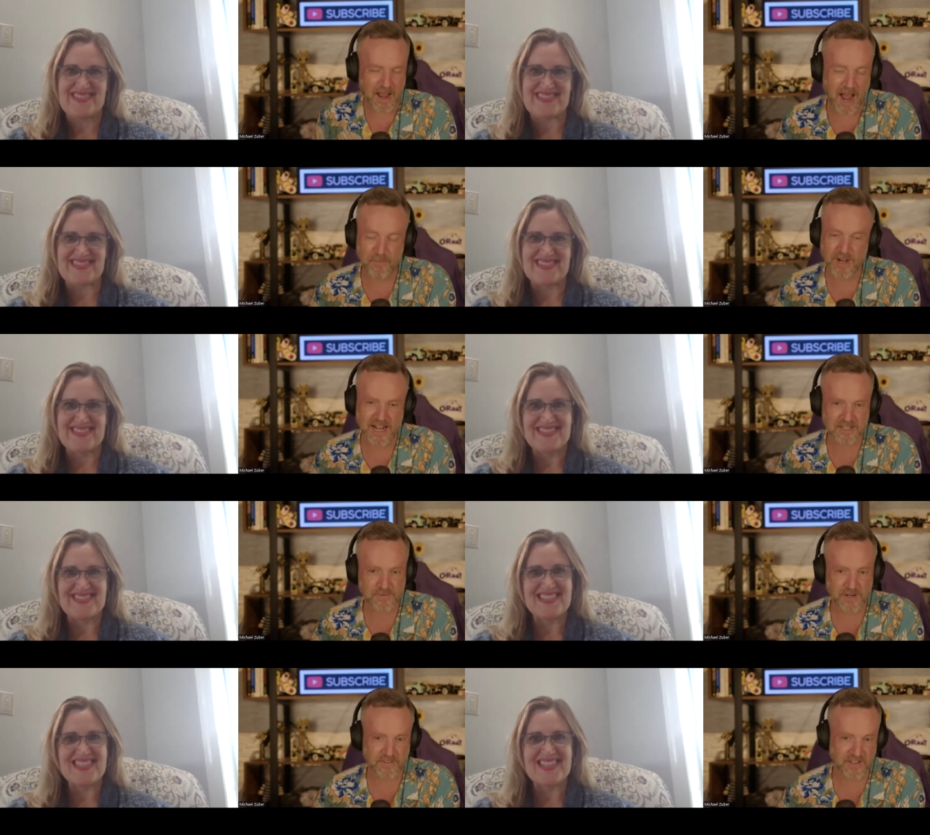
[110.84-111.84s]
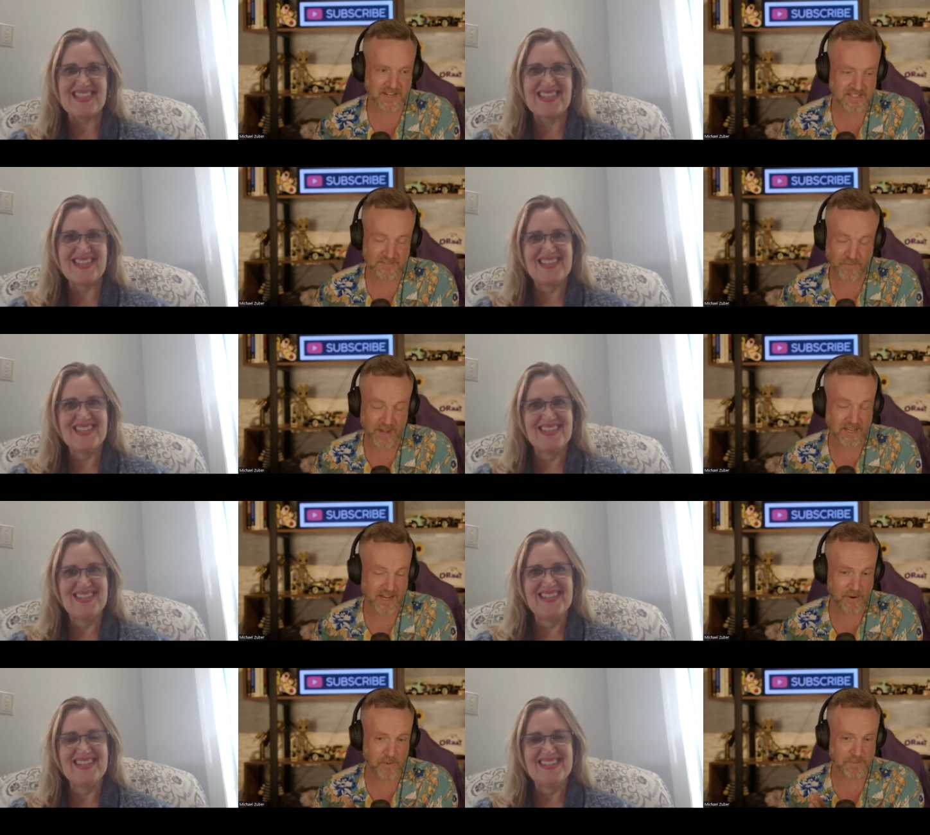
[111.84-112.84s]
Speaker 1: I, I would ask for nothing. Yes. And
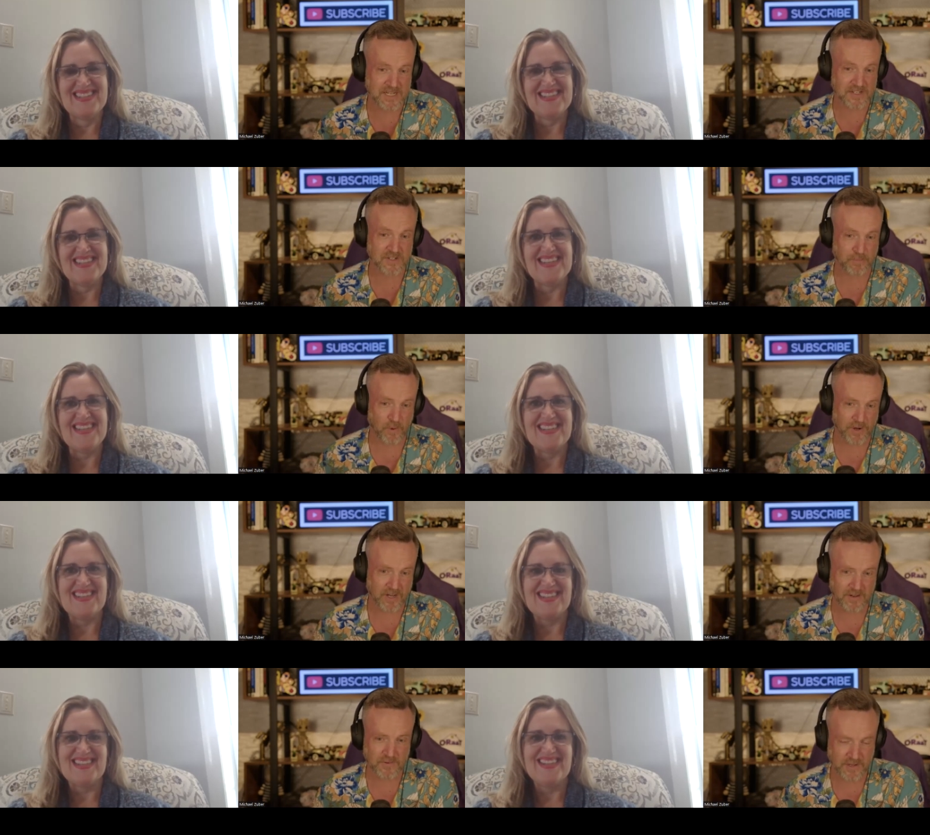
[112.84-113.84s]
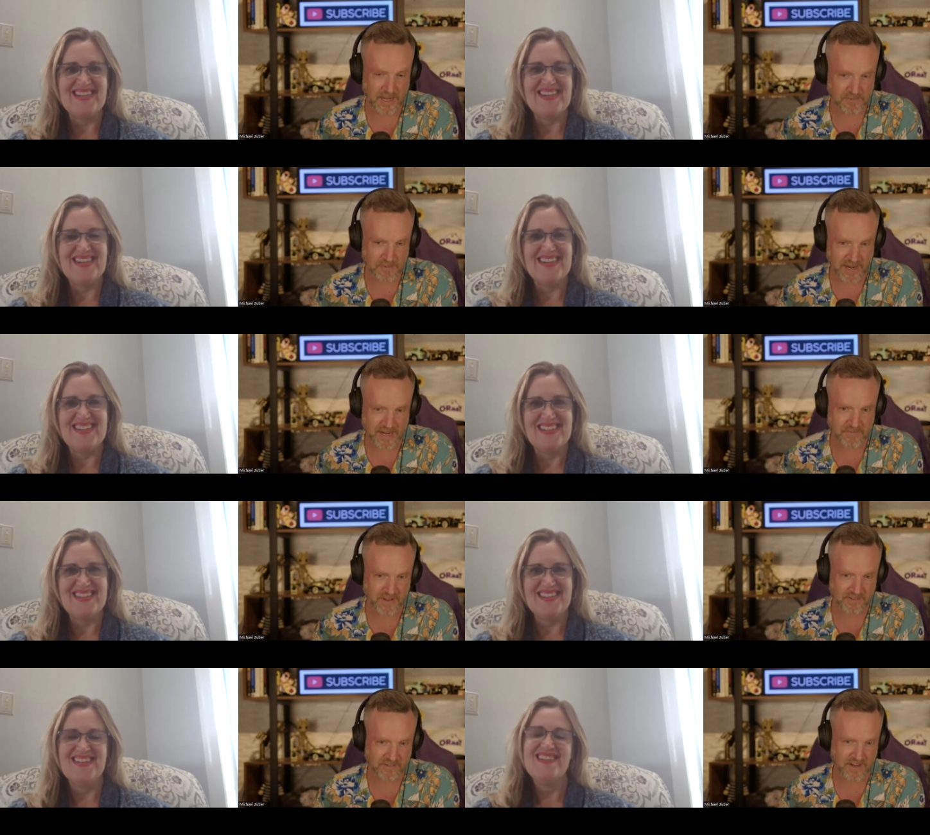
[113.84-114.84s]
frankly, I would be disappointed if you came to
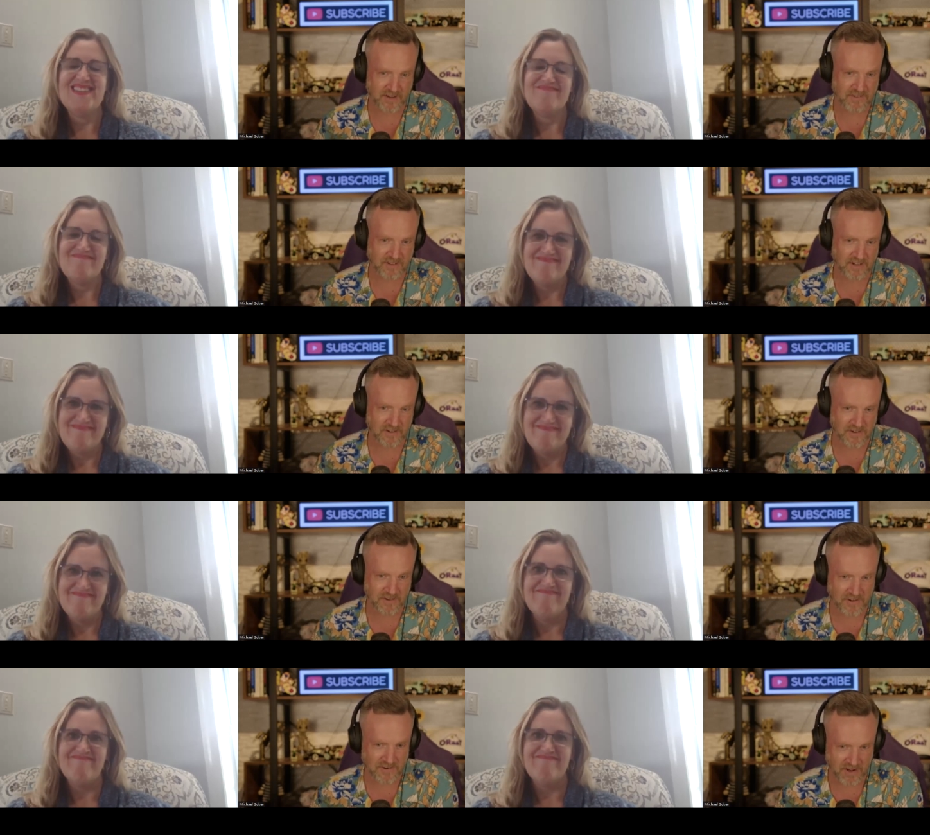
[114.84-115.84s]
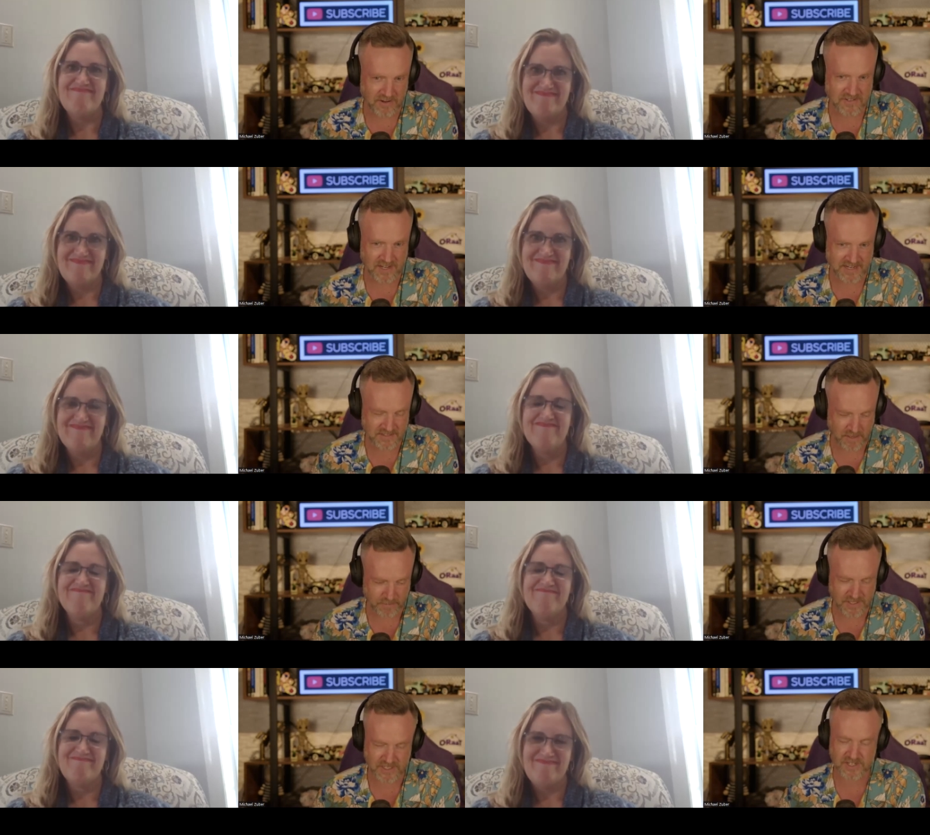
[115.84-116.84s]
my event instead of seeing your, your daughter's
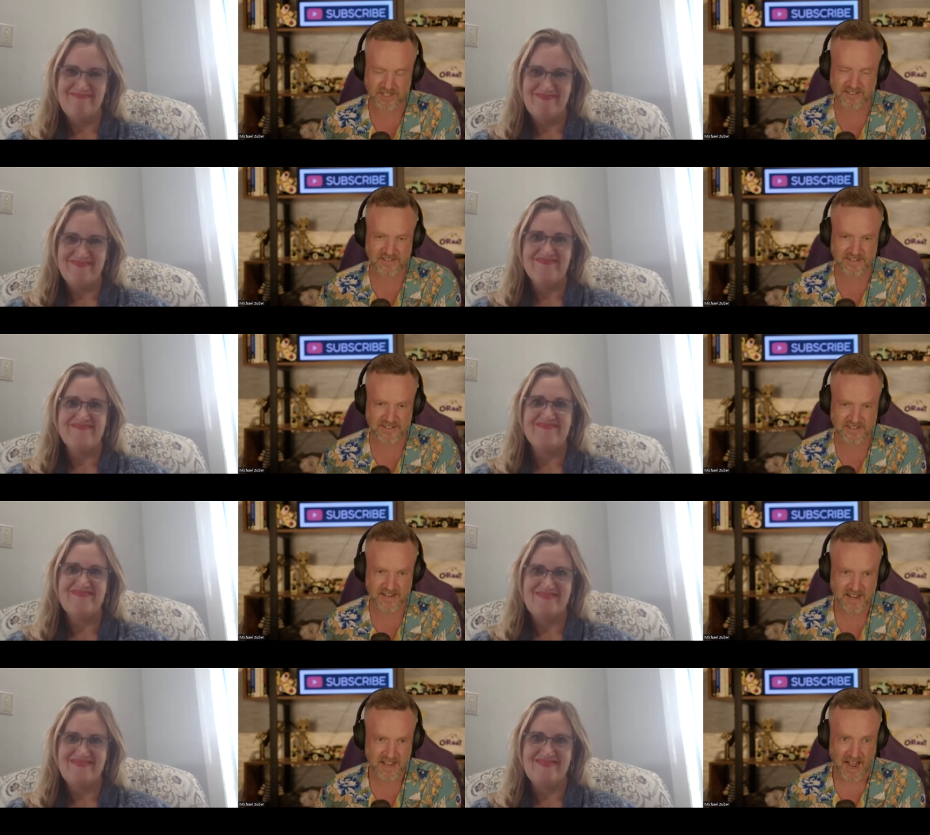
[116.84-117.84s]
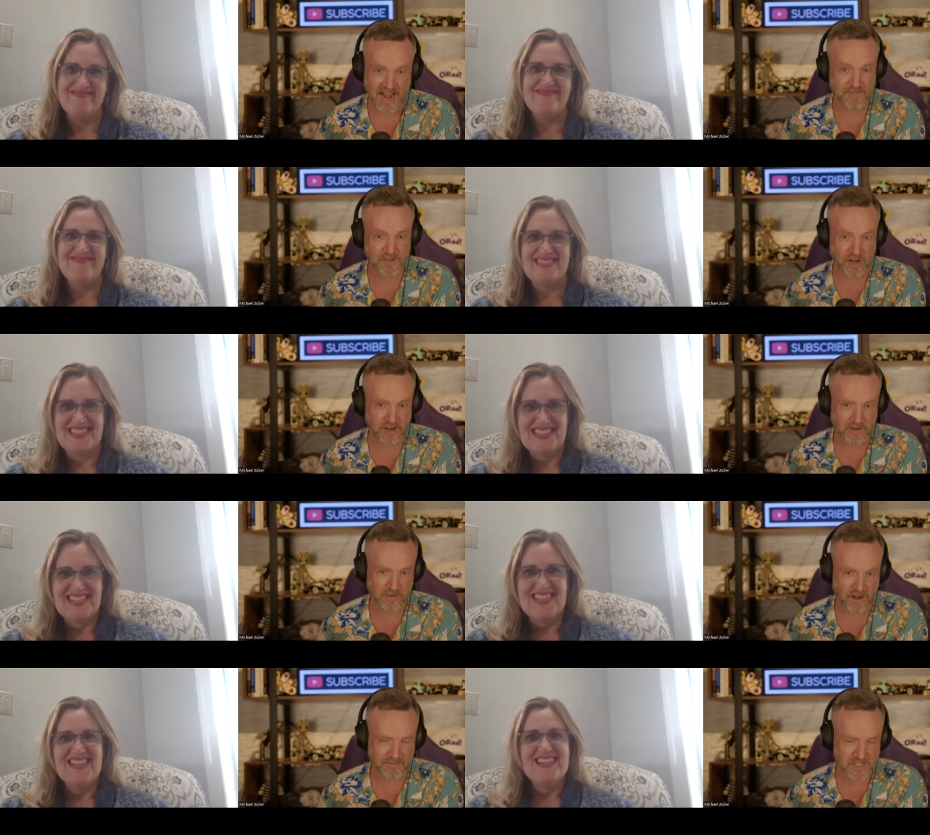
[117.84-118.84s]
last competition. It's, it's, I have a
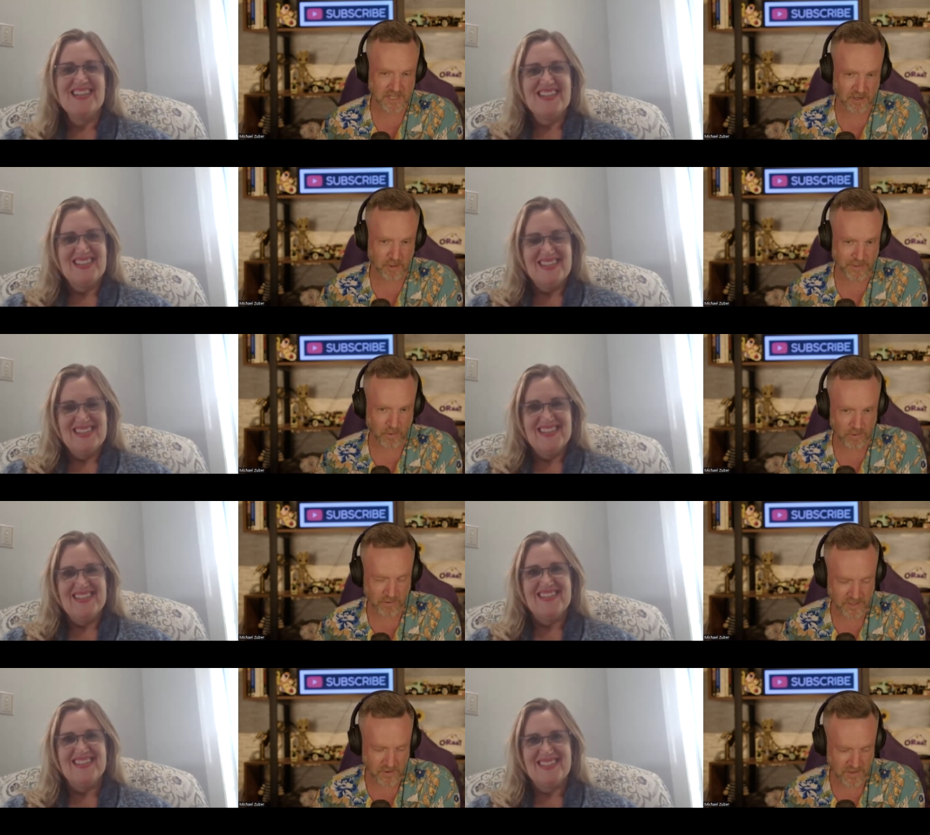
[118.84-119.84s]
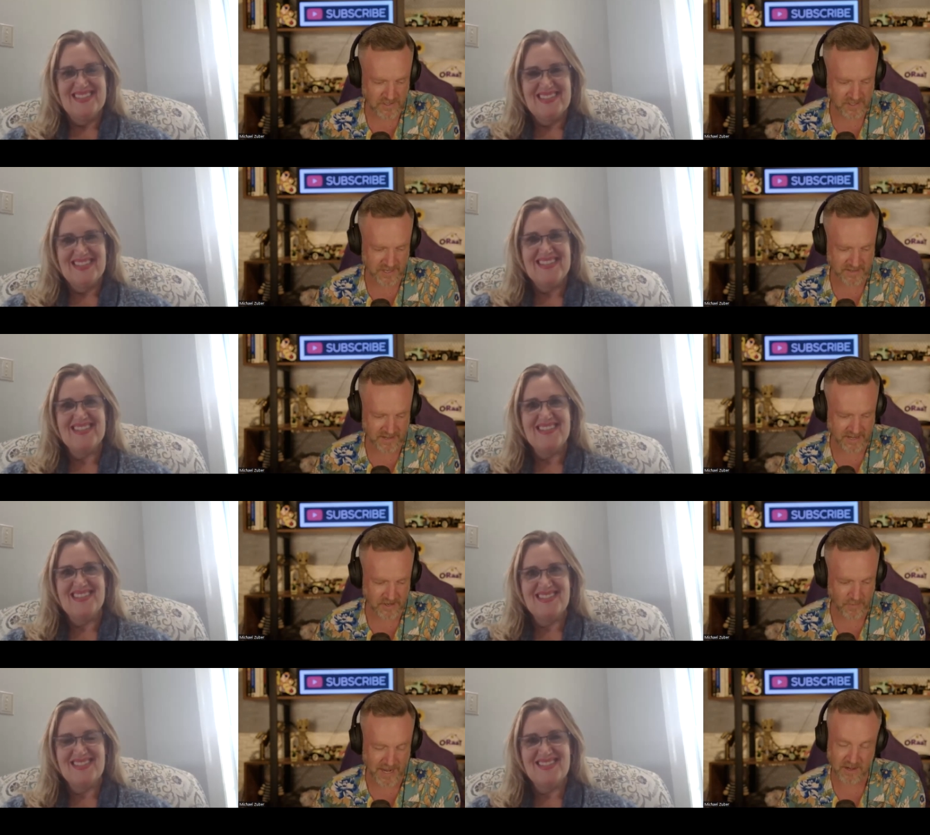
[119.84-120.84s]
daughter, obviously a little bit older than yours,
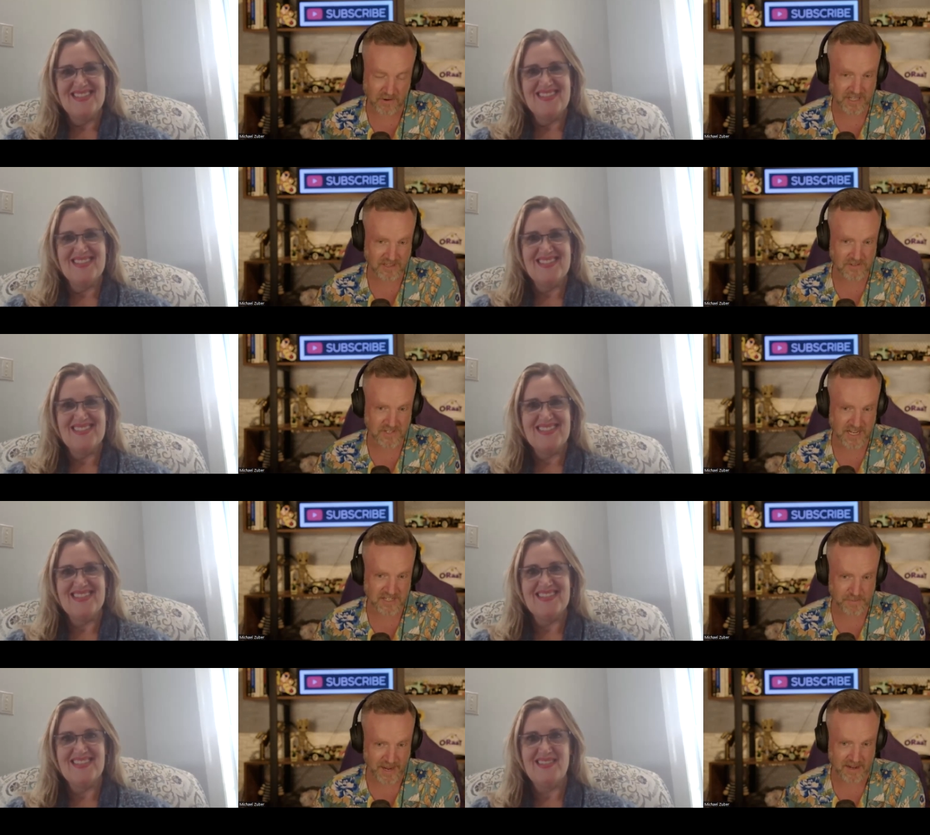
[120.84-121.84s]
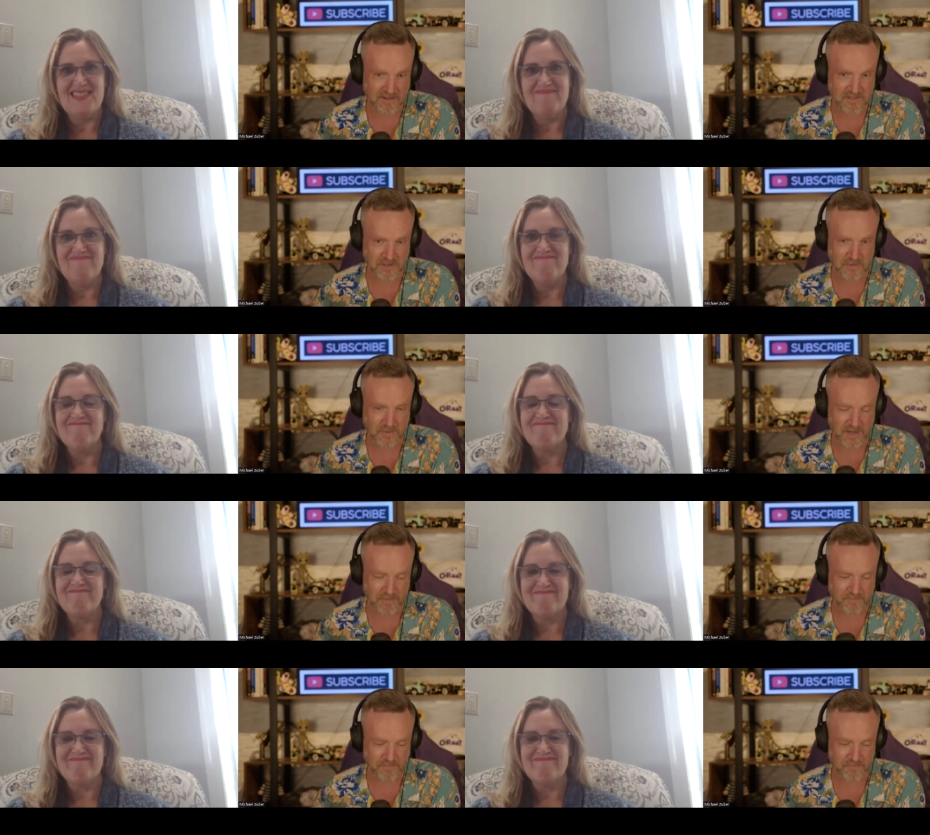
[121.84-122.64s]
and, and you're right. You don't get those days back. So,